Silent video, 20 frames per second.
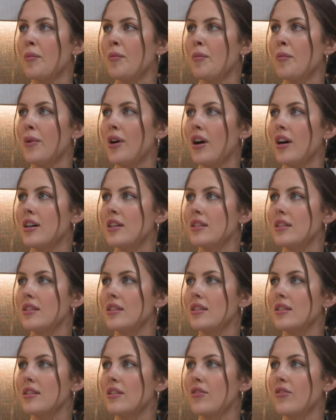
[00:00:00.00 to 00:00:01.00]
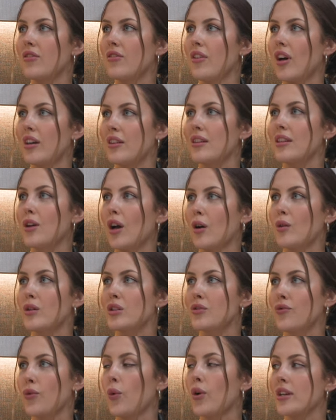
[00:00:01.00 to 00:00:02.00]
But I think I
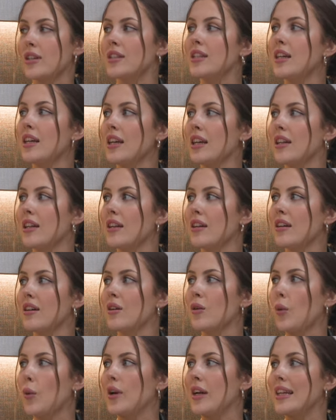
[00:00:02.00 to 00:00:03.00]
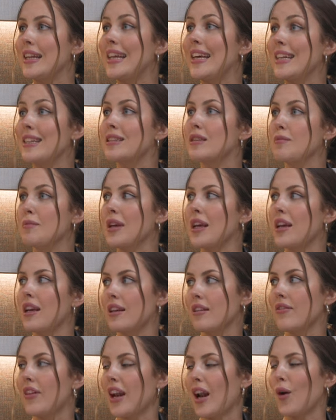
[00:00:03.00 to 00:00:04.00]
was 14 when it hit
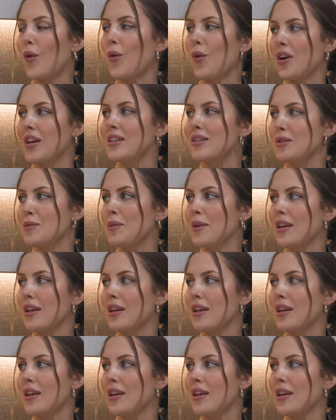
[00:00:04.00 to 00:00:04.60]
me that I wanted to